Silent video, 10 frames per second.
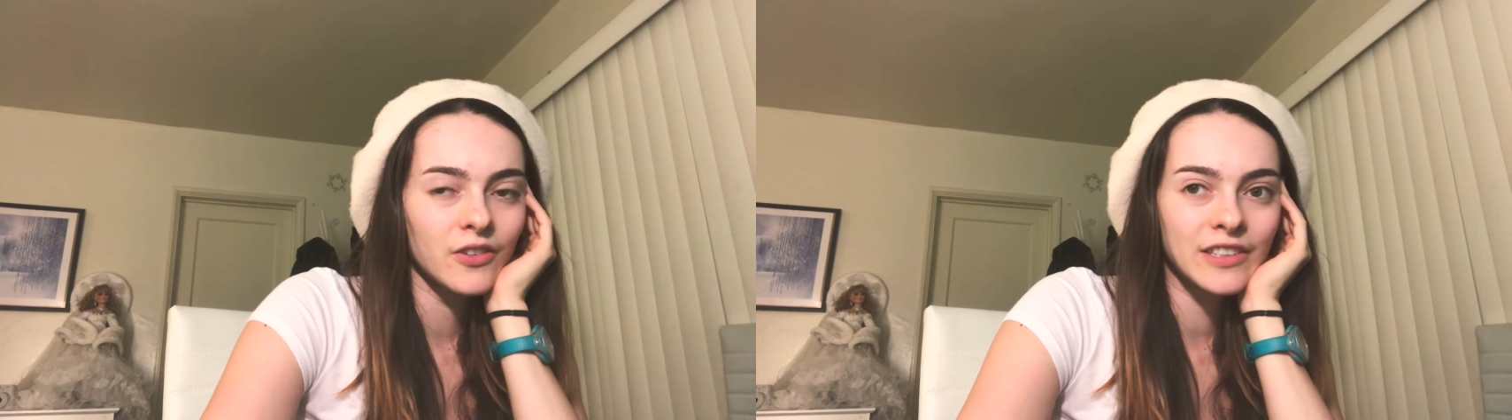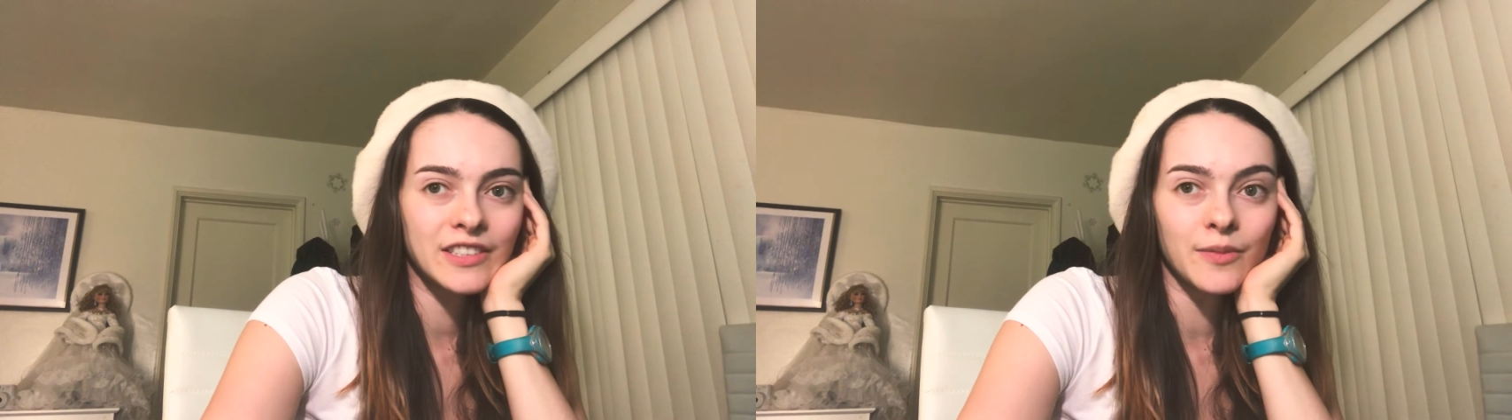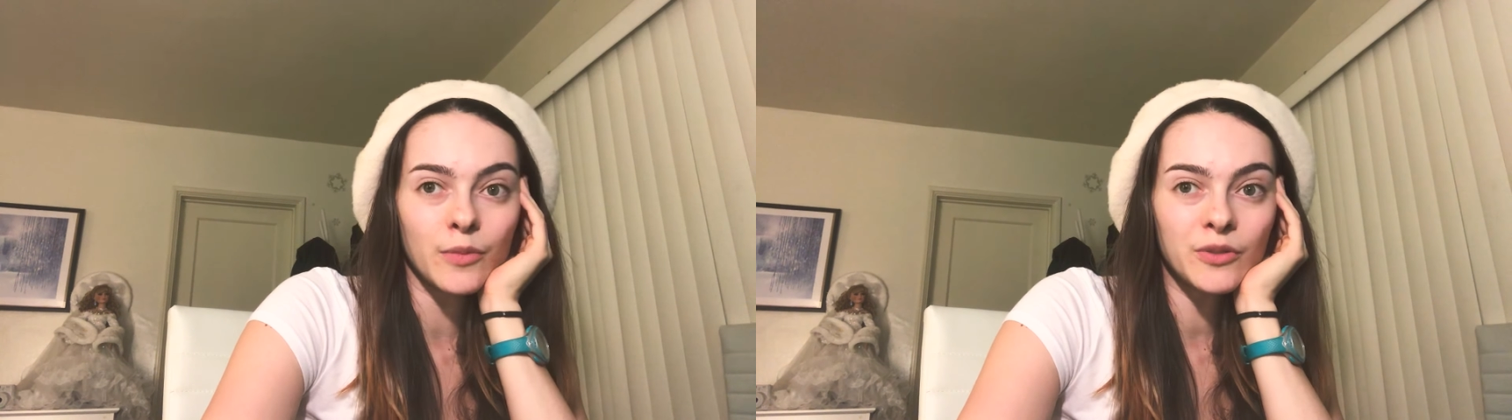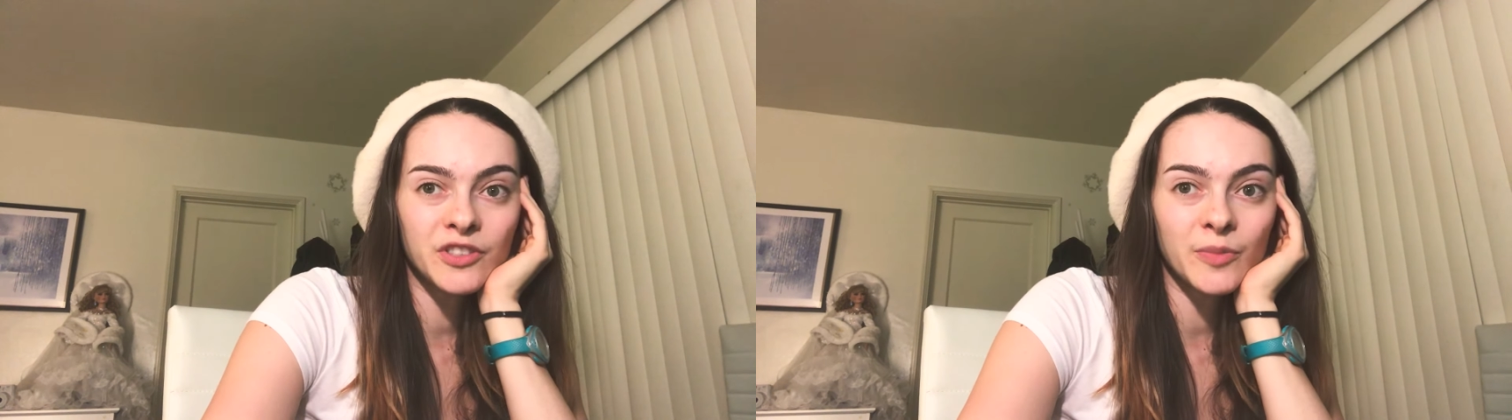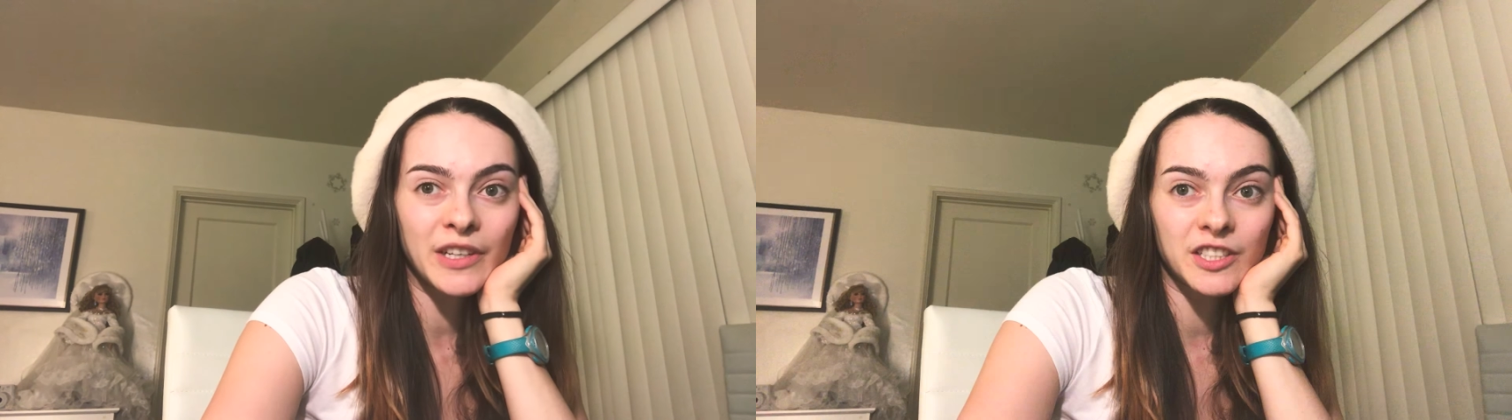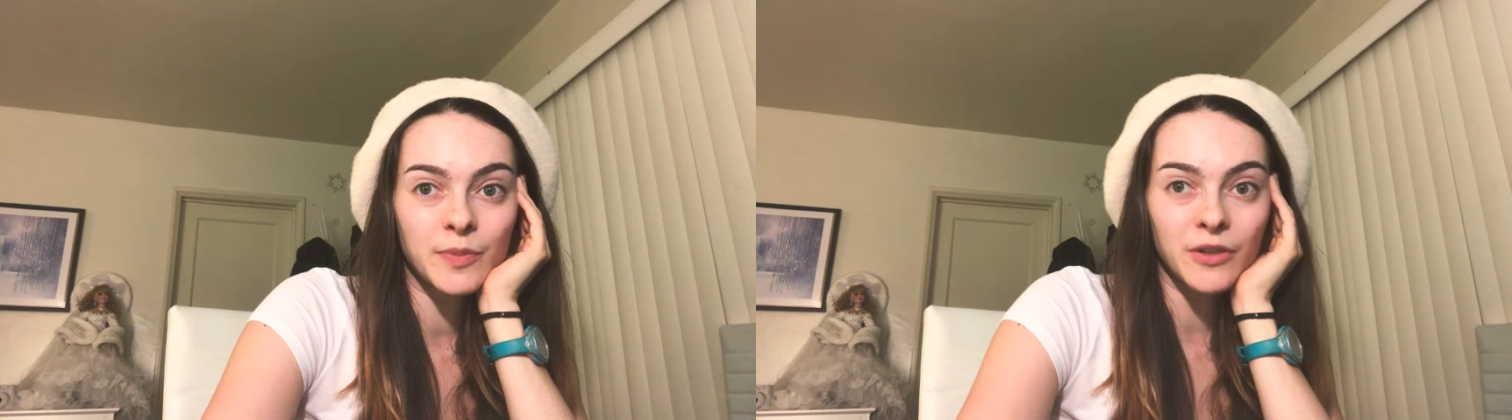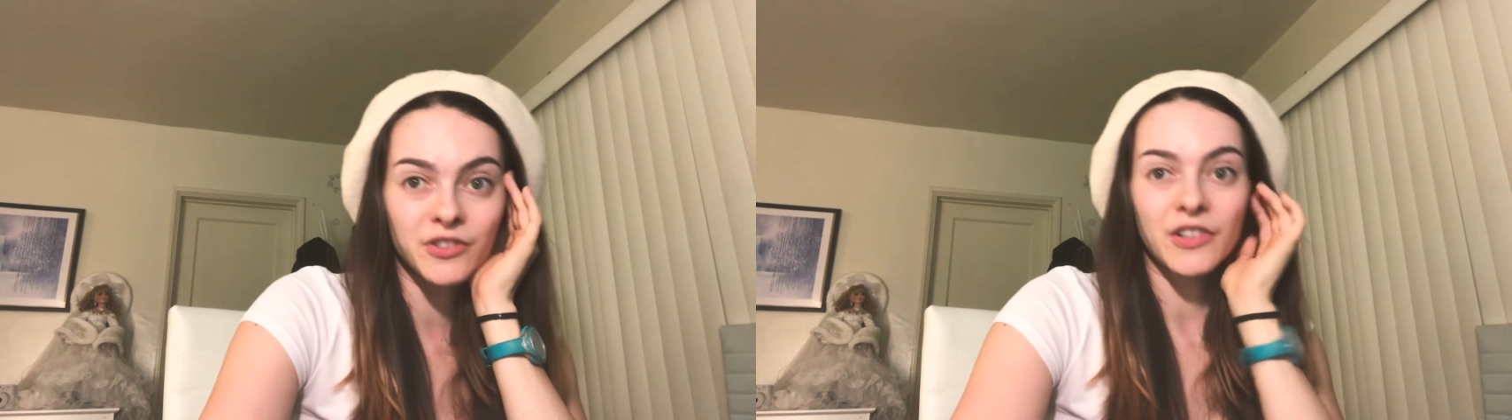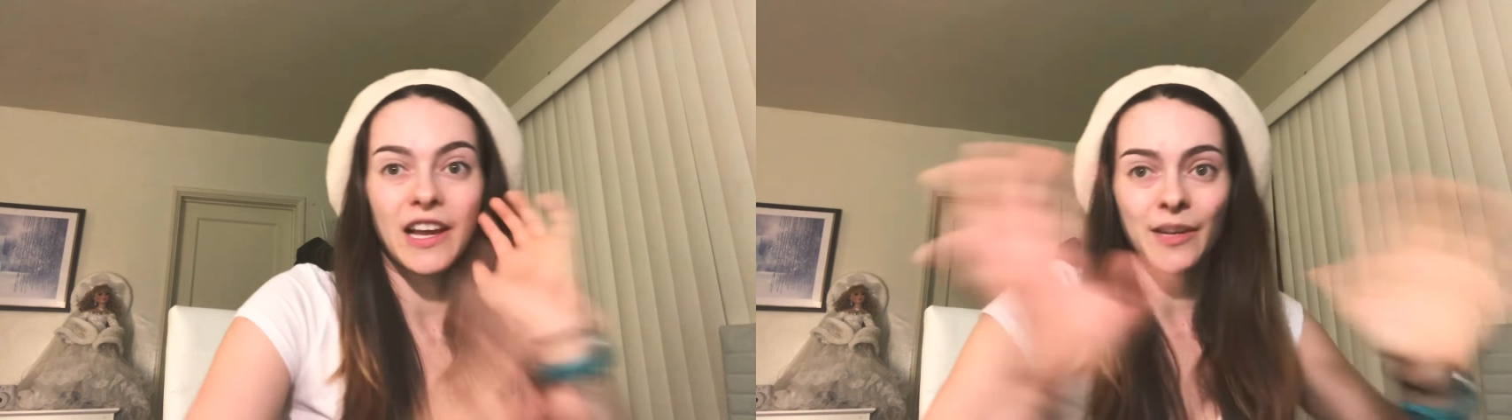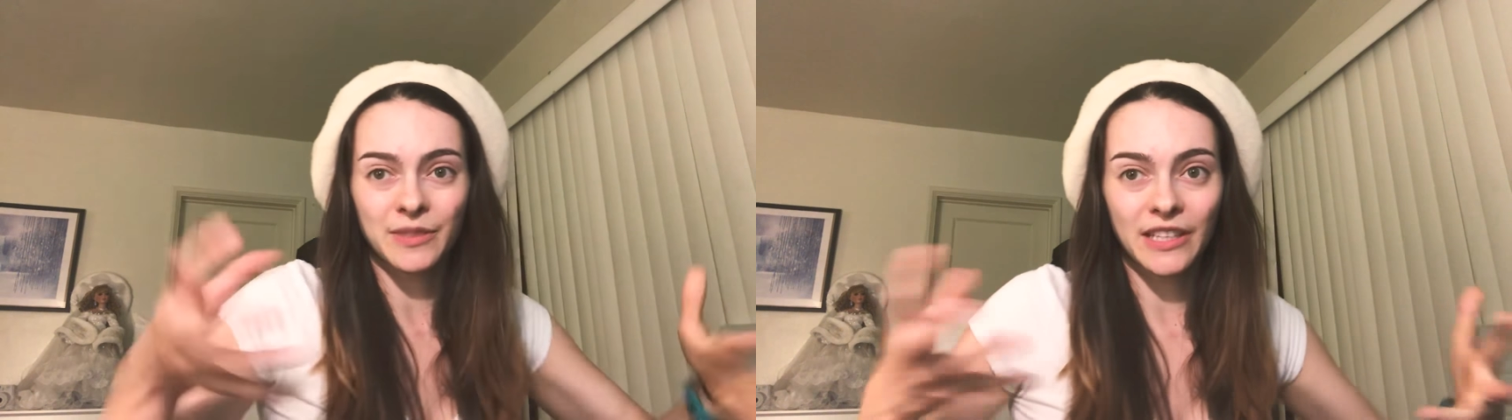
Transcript: Granted, most of my exposure to Adam